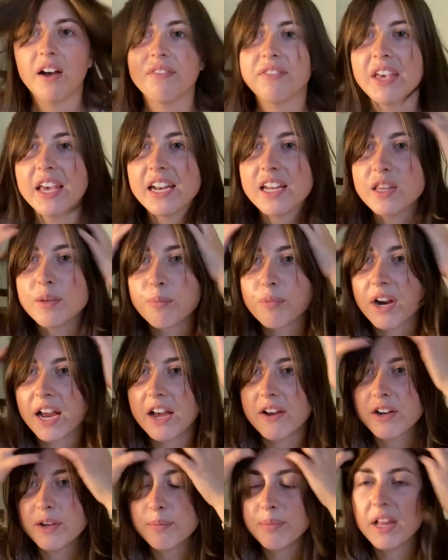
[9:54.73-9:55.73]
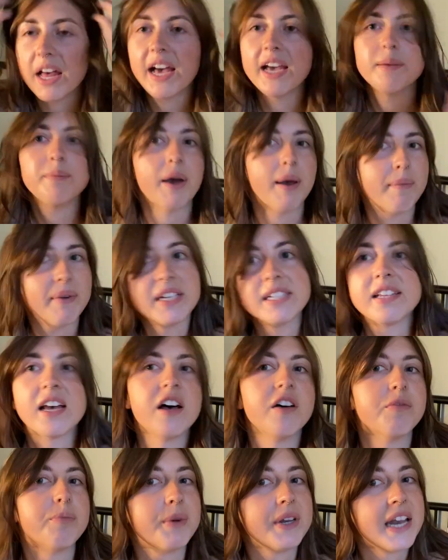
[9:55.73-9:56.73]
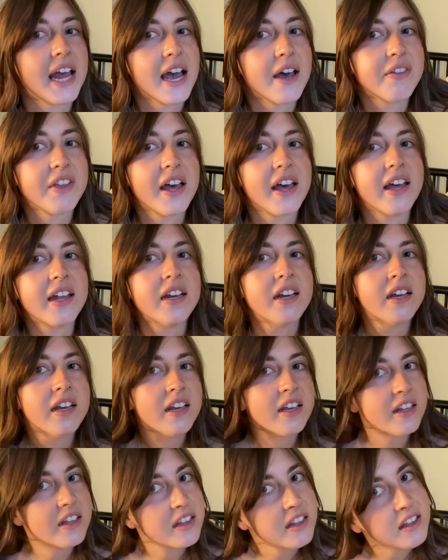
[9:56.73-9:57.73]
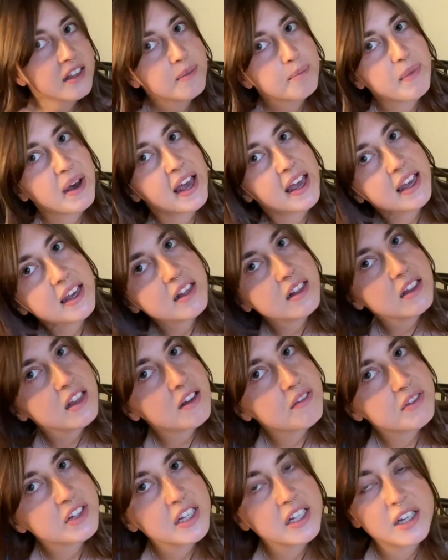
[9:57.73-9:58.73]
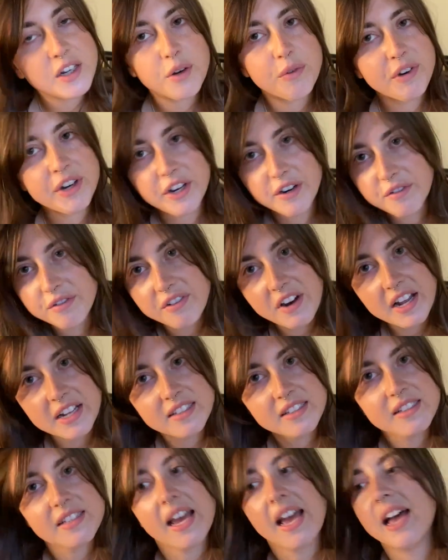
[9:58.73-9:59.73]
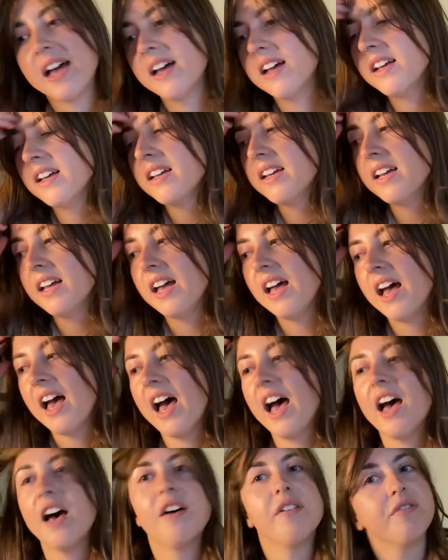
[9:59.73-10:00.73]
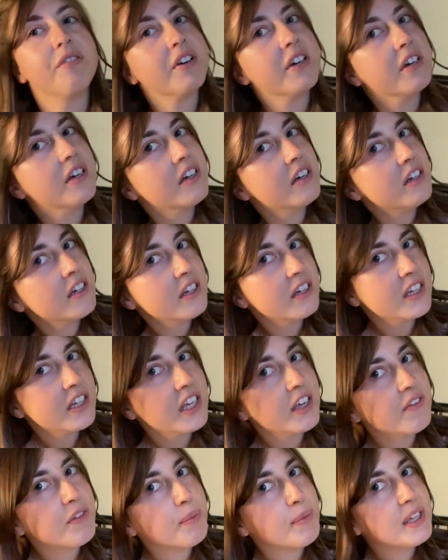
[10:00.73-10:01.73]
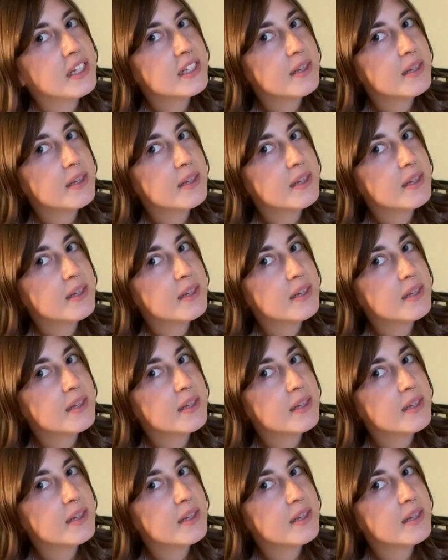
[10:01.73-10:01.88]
getting the brown applied by myself, but now that my lovely Korean friends have given me some